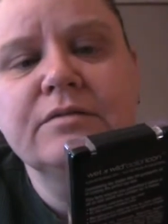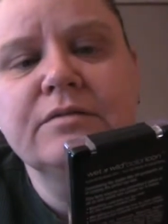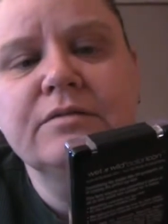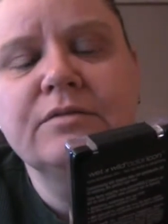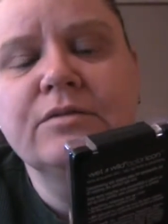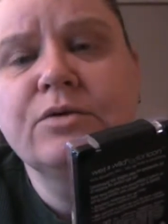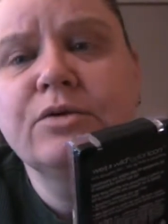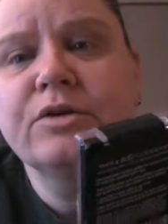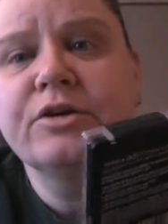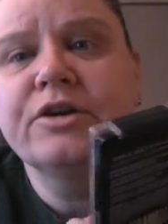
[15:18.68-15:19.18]

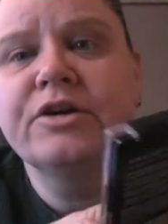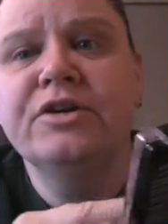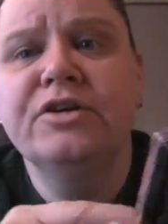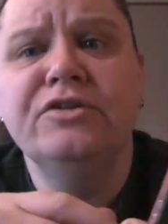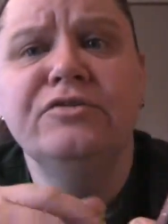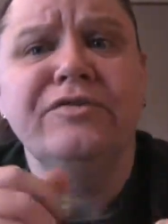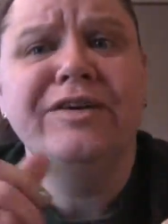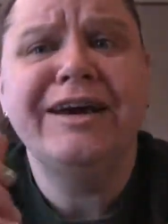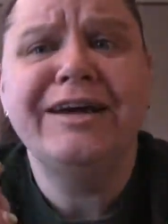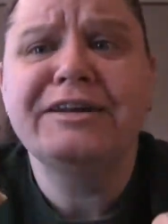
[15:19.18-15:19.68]
or
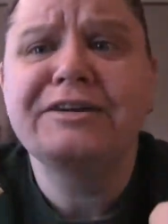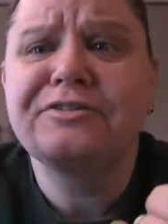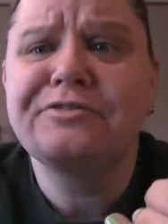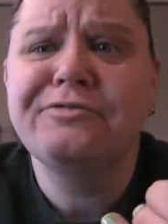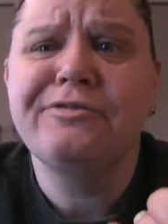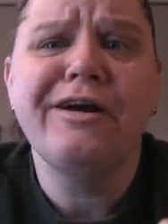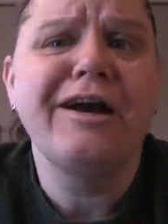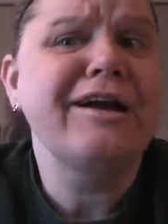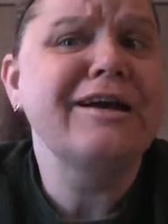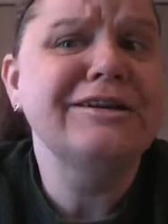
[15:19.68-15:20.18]
you've had a
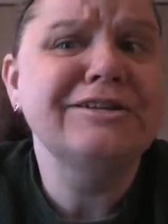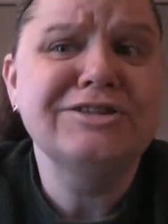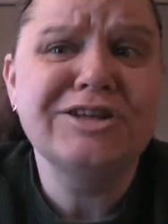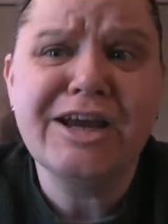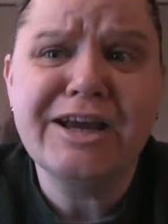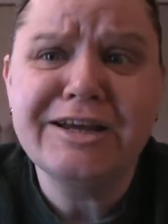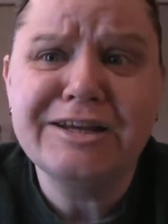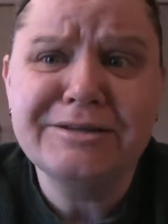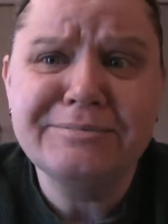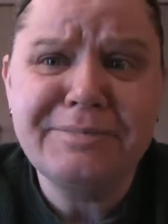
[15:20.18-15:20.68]
crying
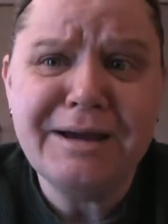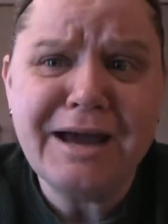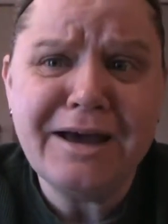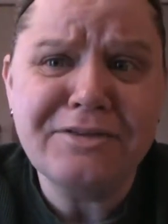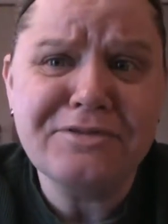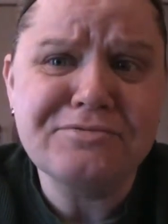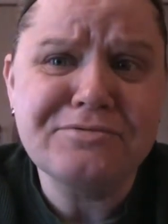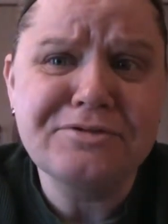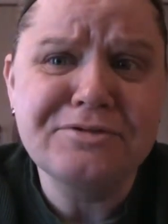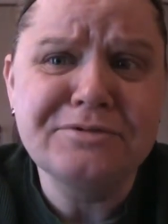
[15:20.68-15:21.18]
jag in a
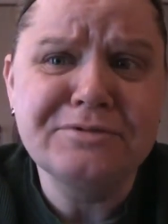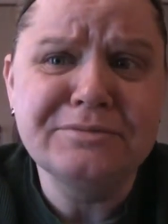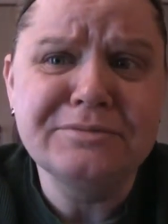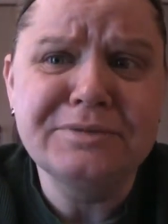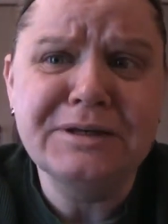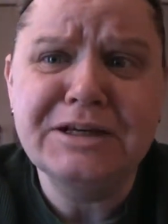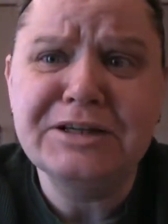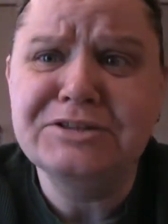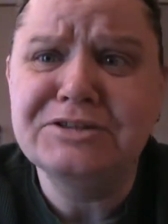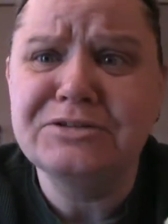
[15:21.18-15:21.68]
bathroom
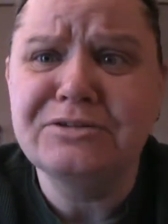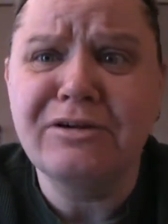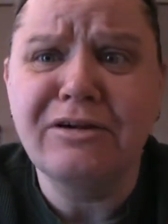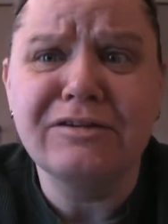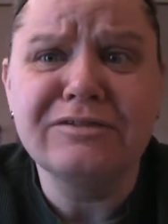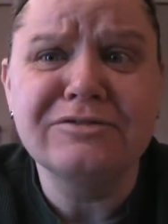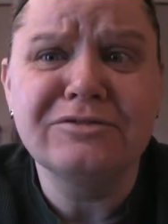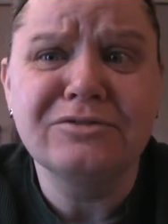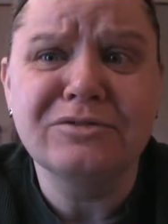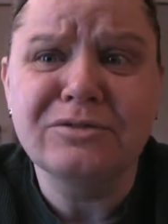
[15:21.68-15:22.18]
because you're
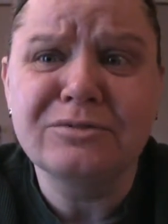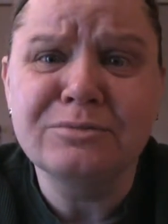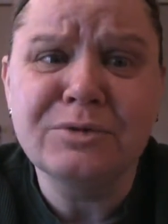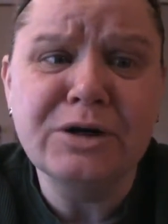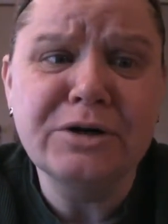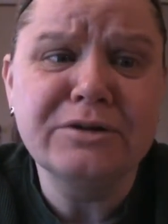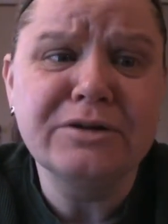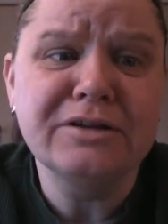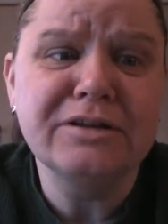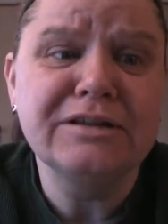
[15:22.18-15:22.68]
all
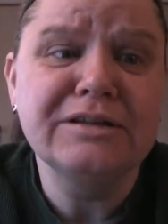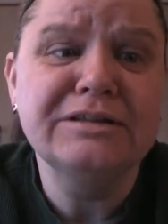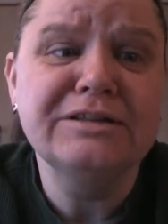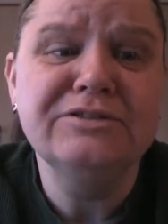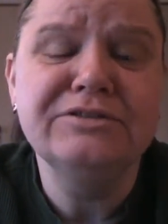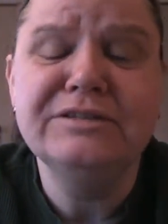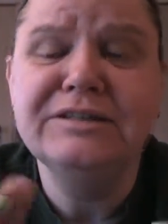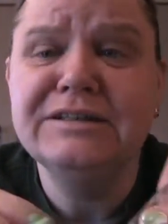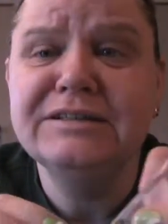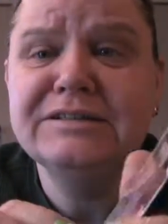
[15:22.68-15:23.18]
hormonal and
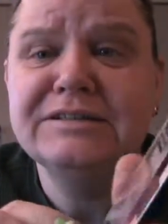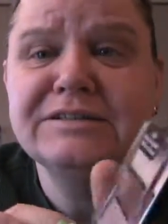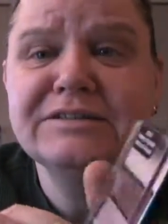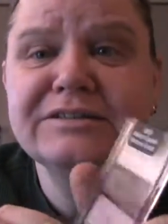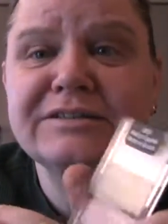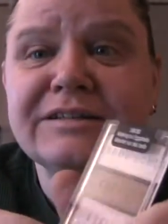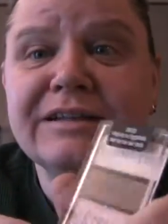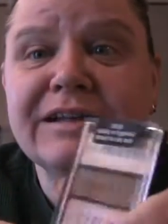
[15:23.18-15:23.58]
you need to